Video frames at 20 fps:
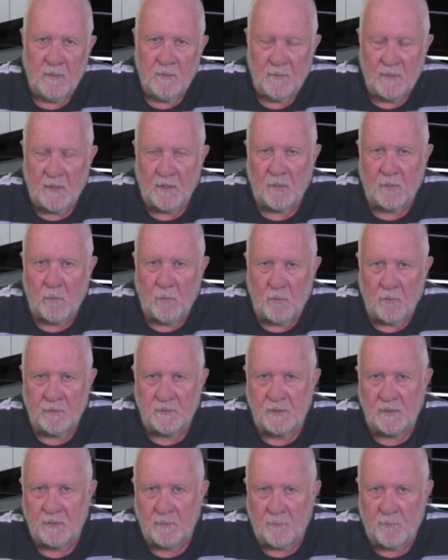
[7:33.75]
that are
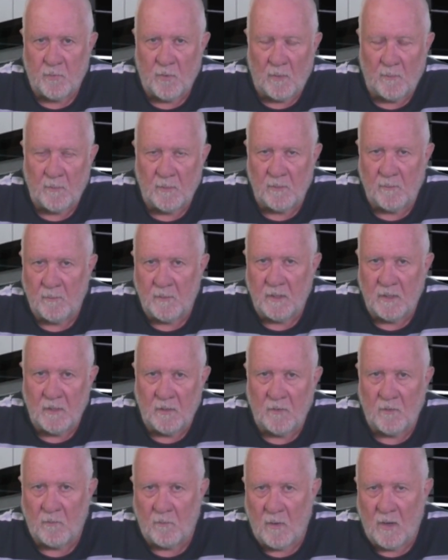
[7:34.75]
causing the problem in
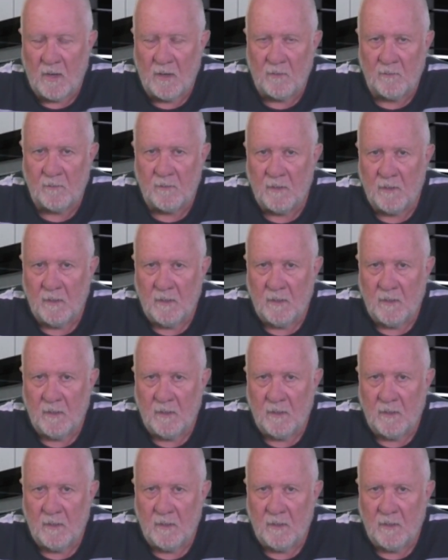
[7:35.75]
and around